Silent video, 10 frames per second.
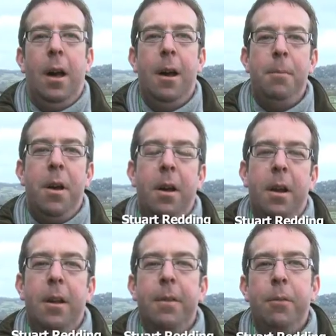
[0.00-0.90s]
Uh, my
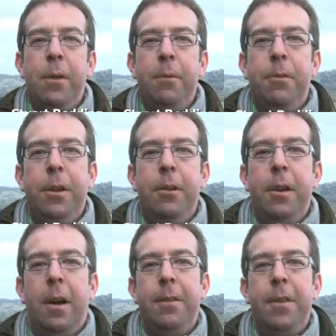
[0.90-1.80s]
highlight of the week was Cue
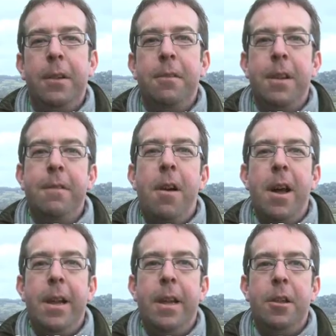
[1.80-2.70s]
Card's victory in the
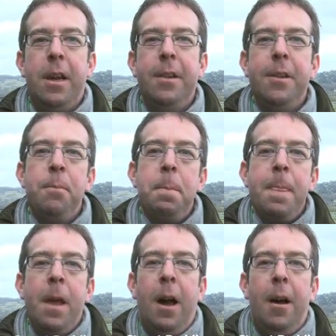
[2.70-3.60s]
Ryanair Chase.
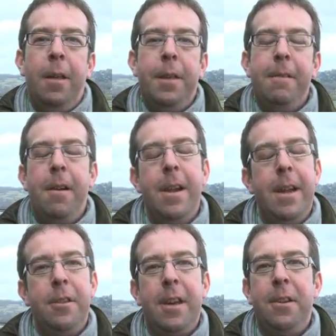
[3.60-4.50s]
Uh, that
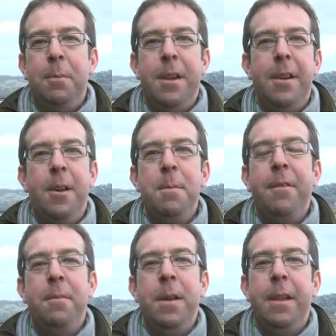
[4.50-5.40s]
Ryanair chase has been a nightmare
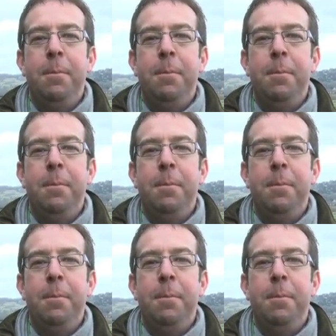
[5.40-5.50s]
for me in